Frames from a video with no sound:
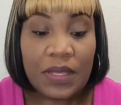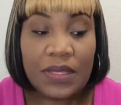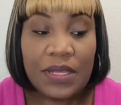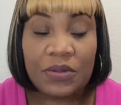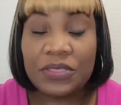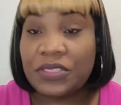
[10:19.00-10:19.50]

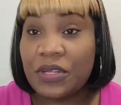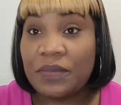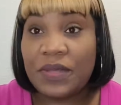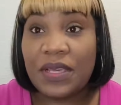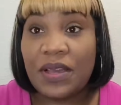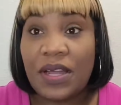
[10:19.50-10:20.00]
there was
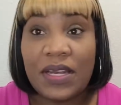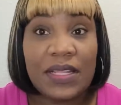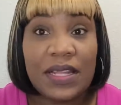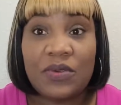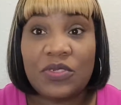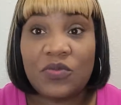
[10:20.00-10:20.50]
something on it
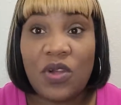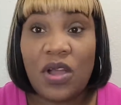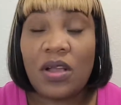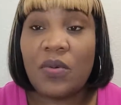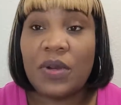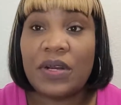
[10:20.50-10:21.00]
that was
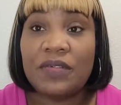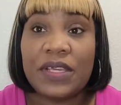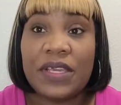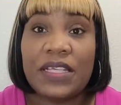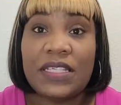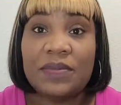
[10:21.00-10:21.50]
wrong, whatever the
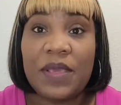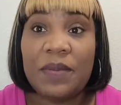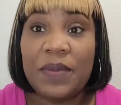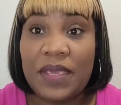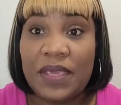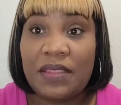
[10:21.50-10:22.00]
case may
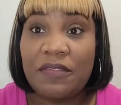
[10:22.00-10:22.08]
be,